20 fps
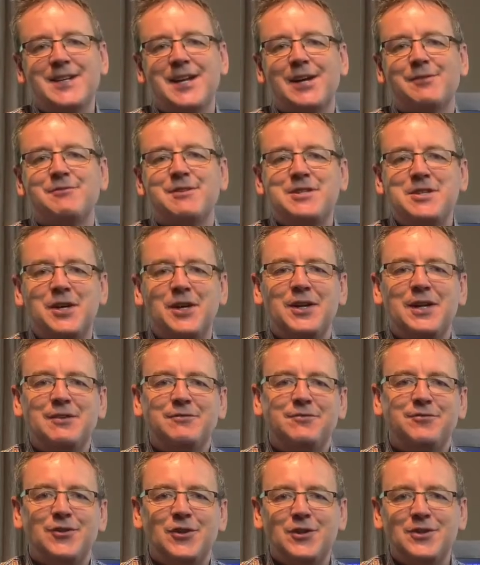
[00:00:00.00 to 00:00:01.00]
up returning
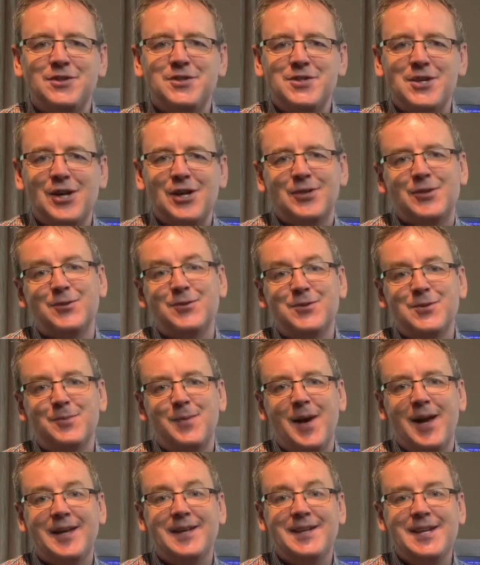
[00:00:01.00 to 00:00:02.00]
full circle to
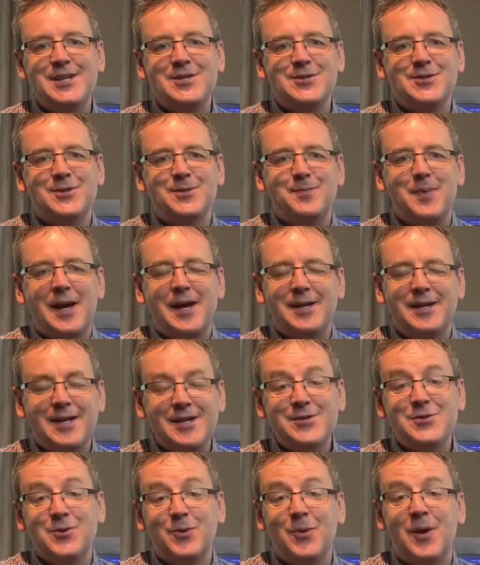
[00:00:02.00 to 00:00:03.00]
my
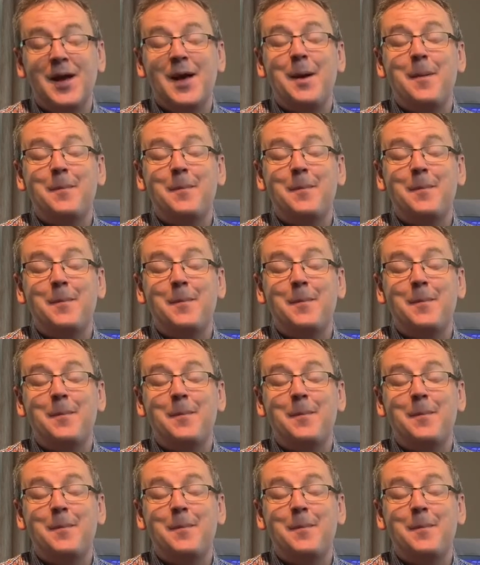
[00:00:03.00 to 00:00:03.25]
initial